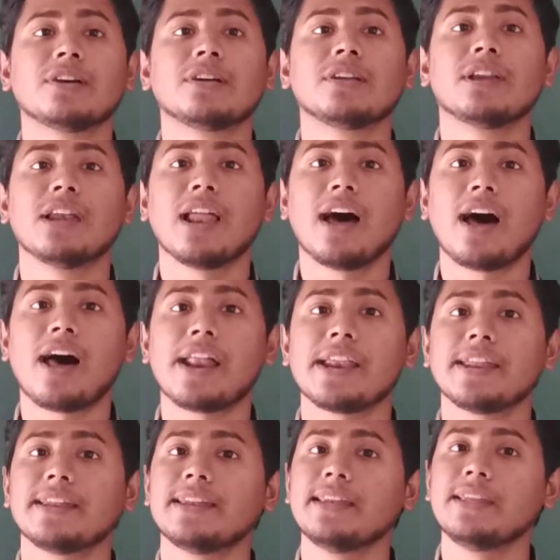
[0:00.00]
learn
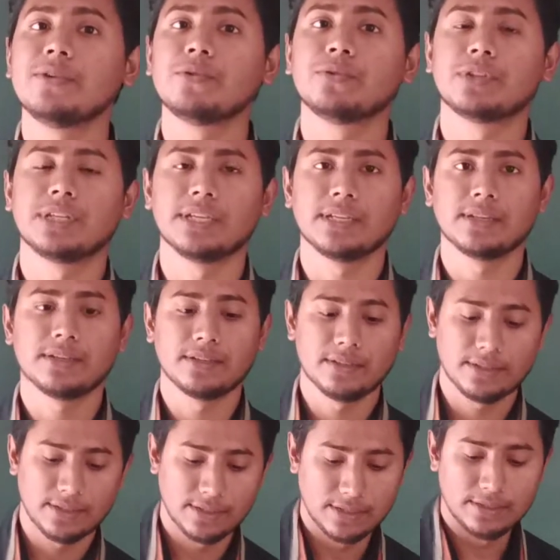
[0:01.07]
a new thing.
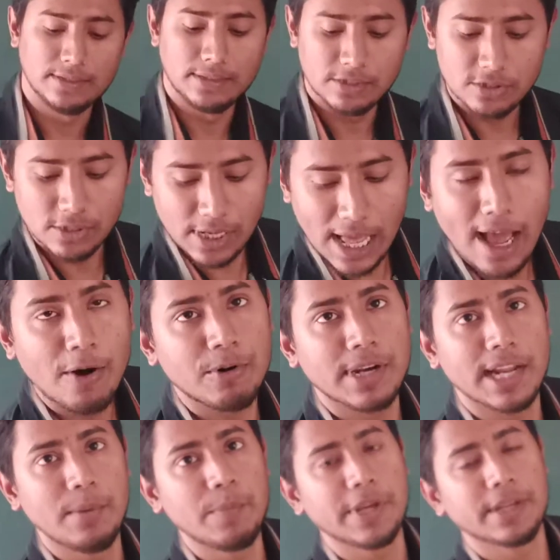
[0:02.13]
So now
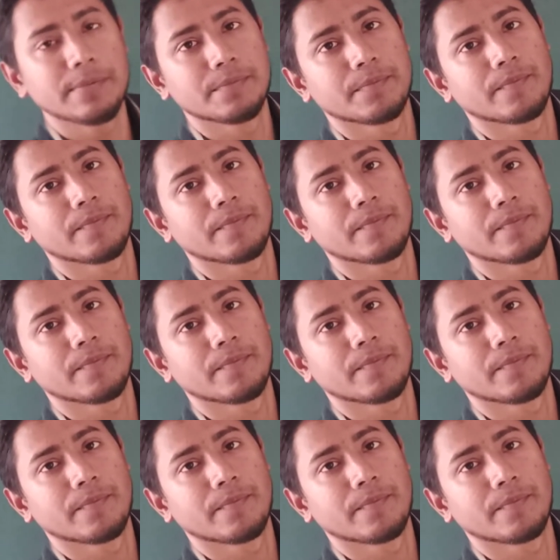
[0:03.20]
tell me,